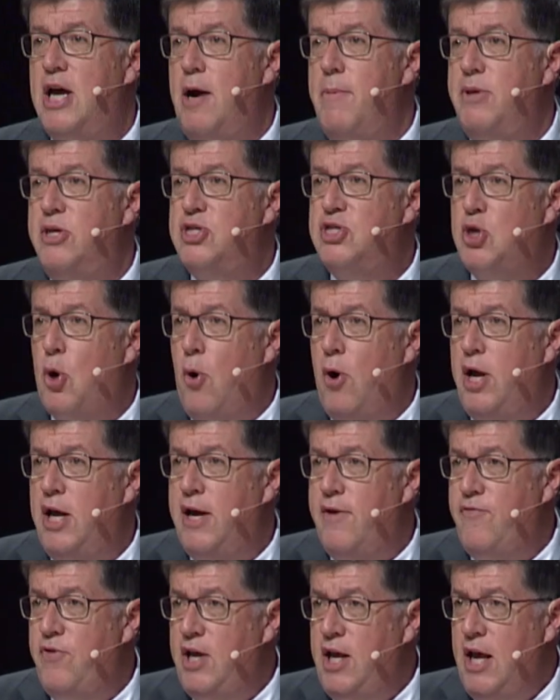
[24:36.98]
tell me the story
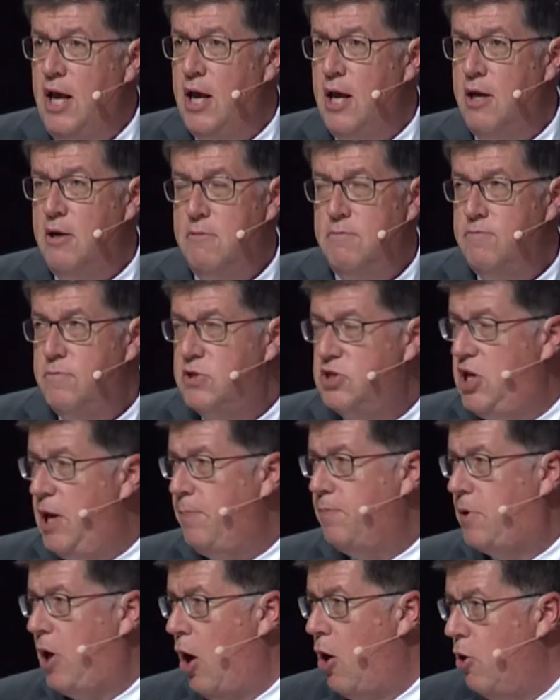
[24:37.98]
of the
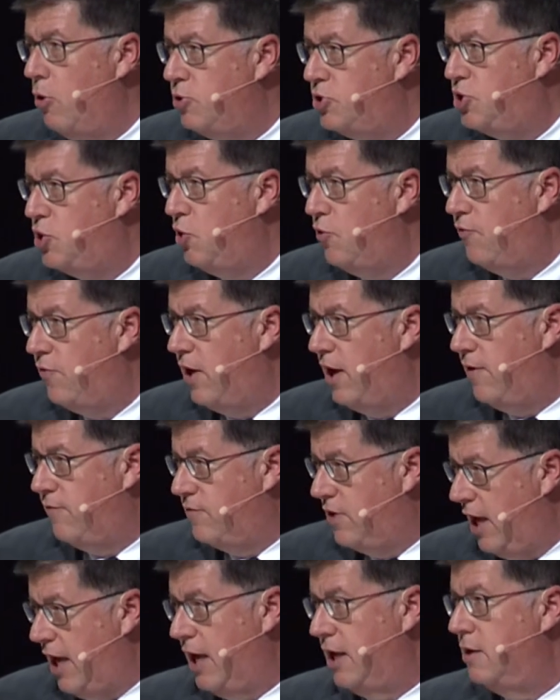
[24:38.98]
zip codes you've
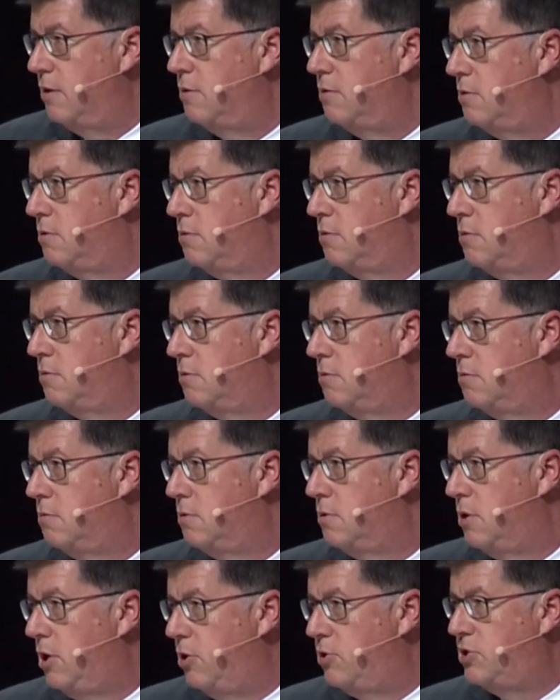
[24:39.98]
lived in.
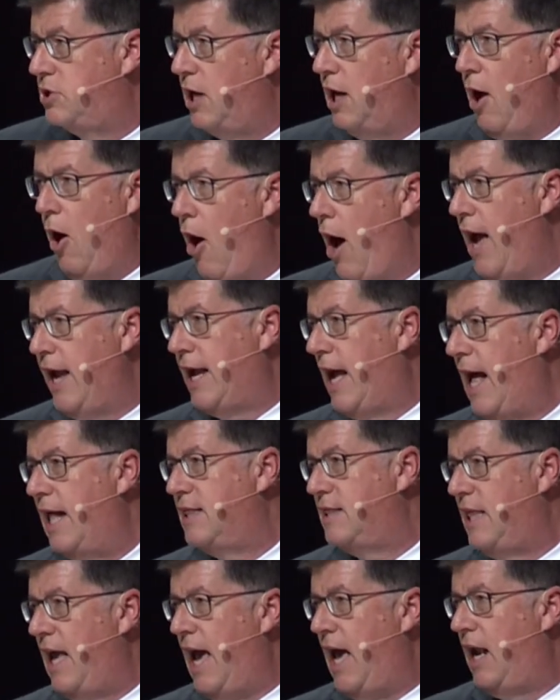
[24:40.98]
You'd say, Oh, I
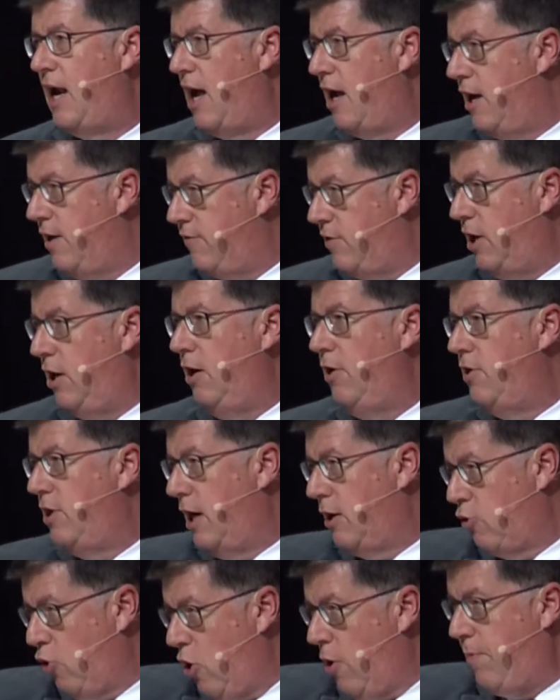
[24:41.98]
got that. I lived here, and
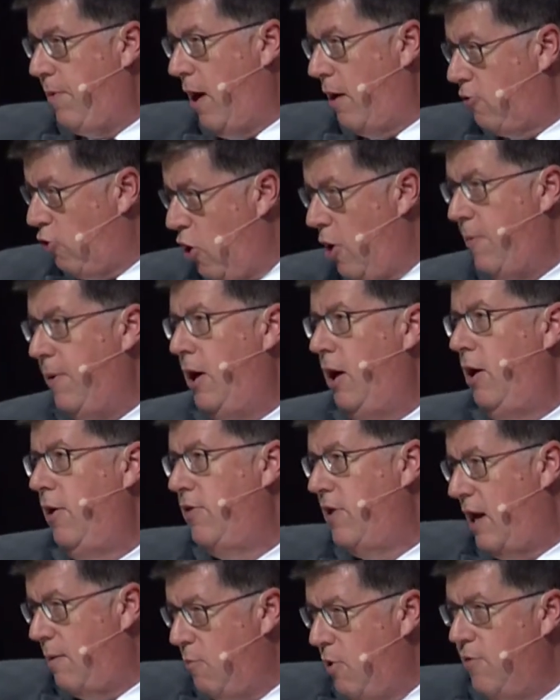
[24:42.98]
then I grew up I grew up here,
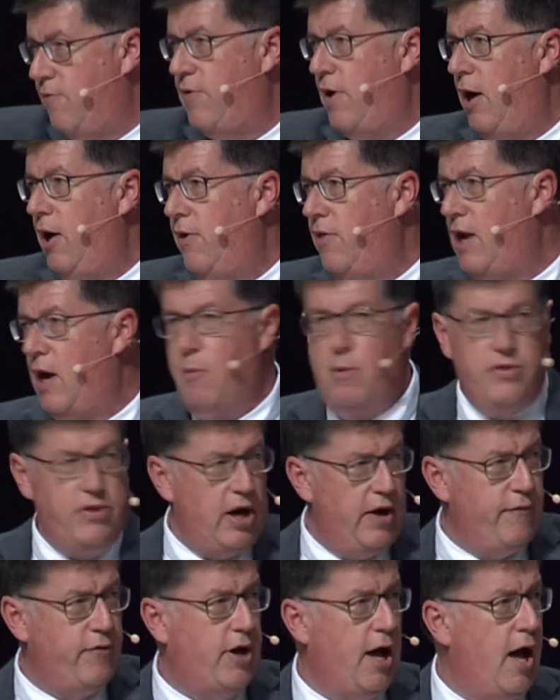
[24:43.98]
and then I moved there, and then I went
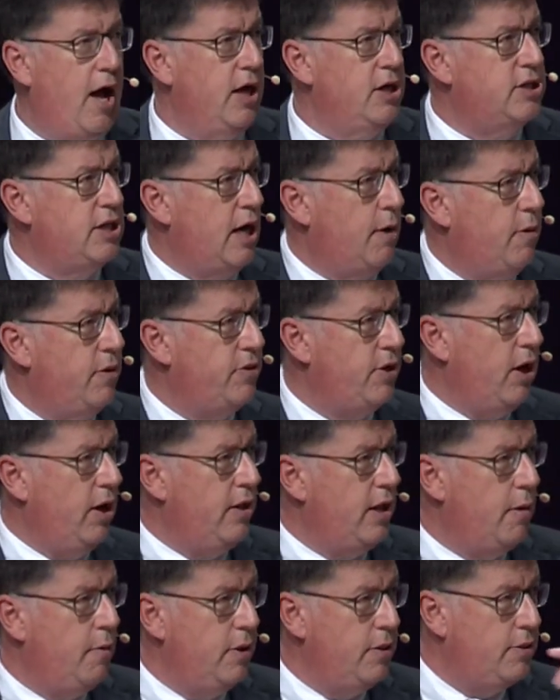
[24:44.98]
there for college, and I went there,
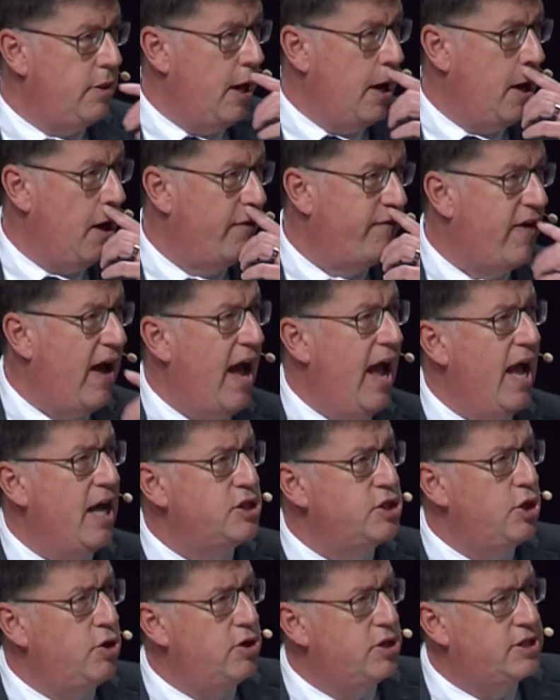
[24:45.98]
and then I went there. If I
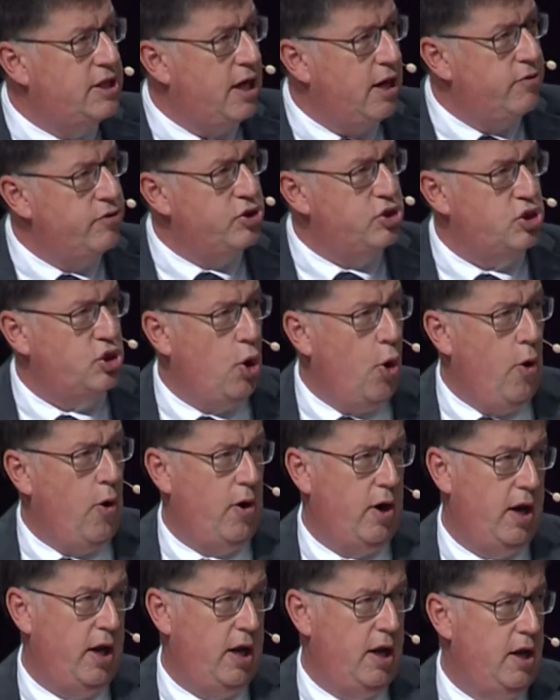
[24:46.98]
ask you to tell the
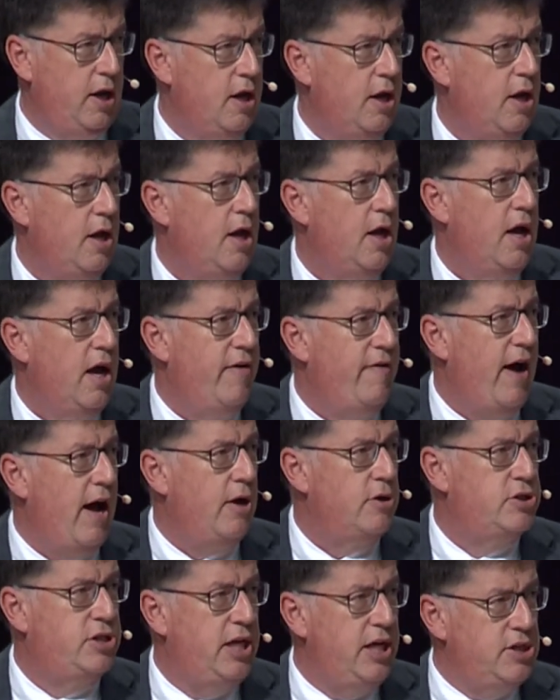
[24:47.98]
story of
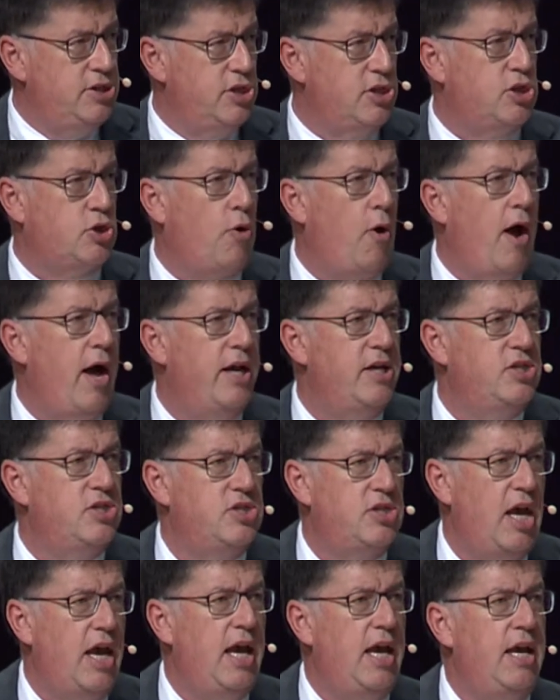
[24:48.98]
how Jesus Christ
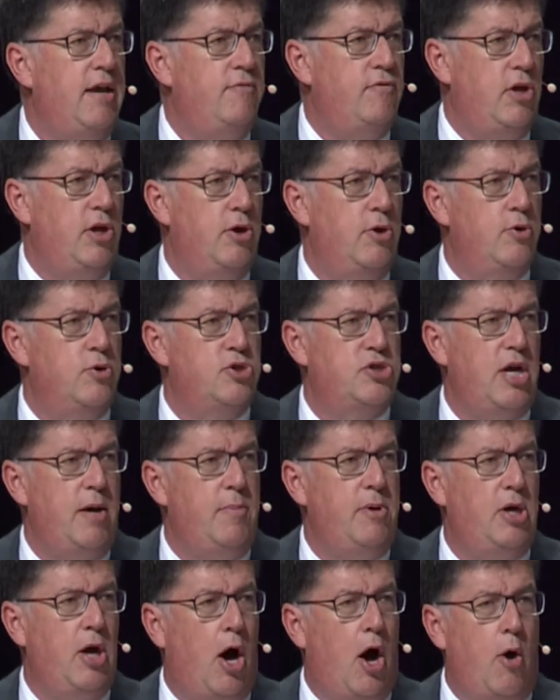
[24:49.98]
saved you,
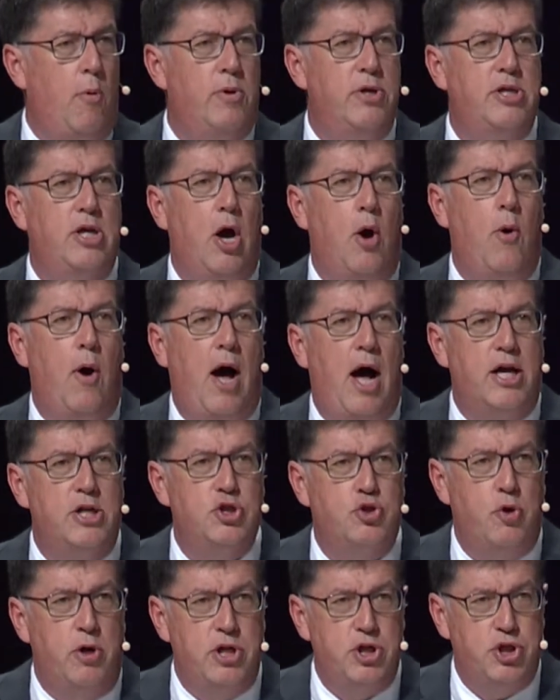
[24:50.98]
some of y'all would go
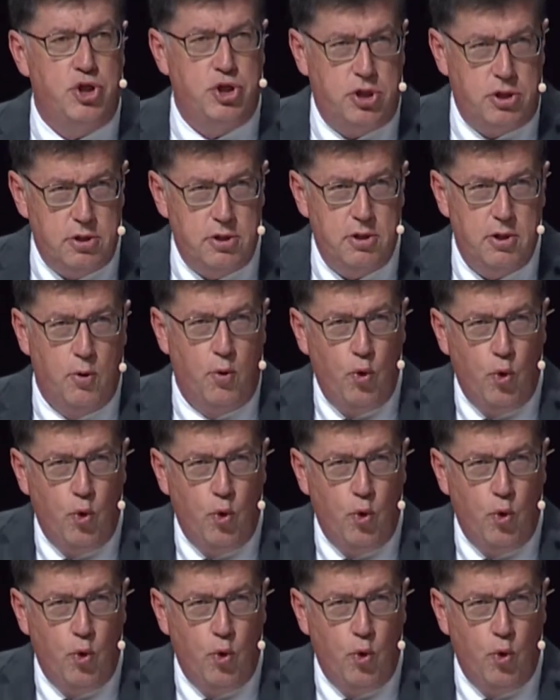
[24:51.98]
ostrich,